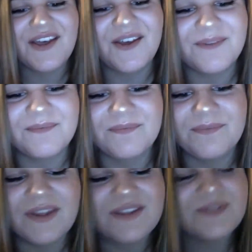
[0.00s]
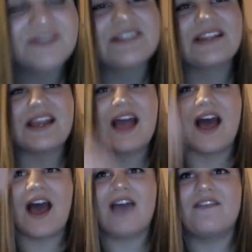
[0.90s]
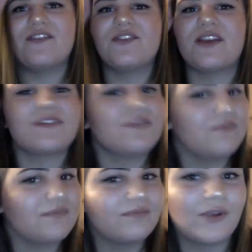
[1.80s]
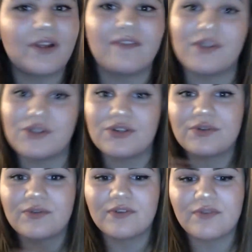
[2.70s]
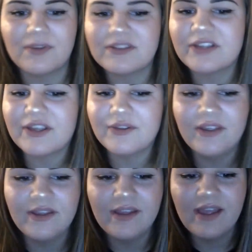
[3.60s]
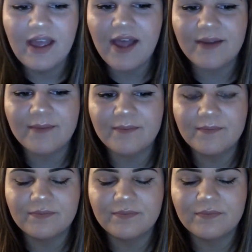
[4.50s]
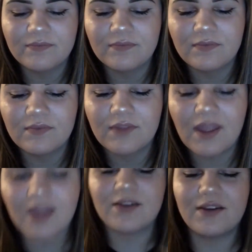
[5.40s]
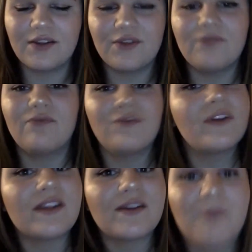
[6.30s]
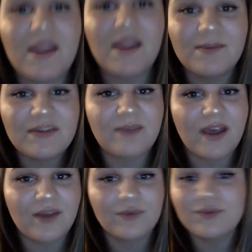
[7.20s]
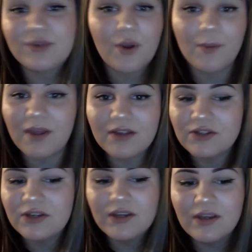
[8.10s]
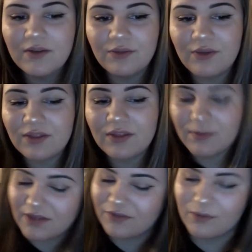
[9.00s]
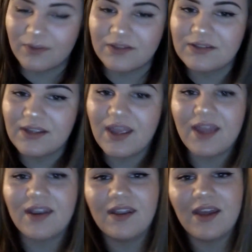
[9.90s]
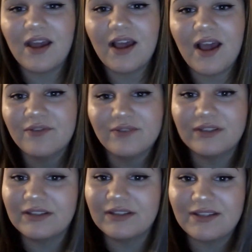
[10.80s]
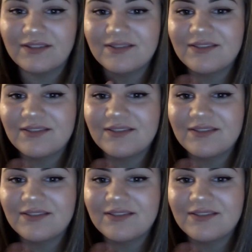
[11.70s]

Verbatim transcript: Um, I just want to say, I found you guys, or I found you a few months ago, um, and you really made me smile so much throughout the past few months, and I really,